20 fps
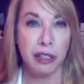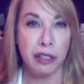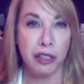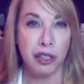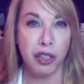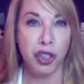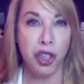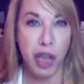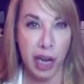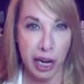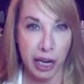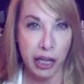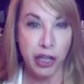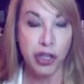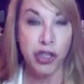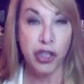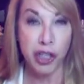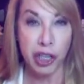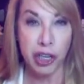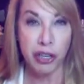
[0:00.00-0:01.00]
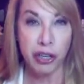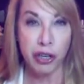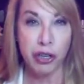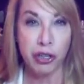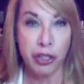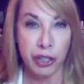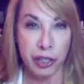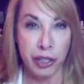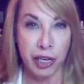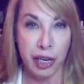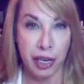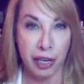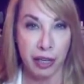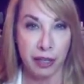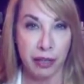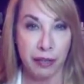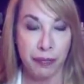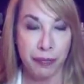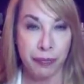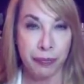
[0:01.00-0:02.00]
change in your skin.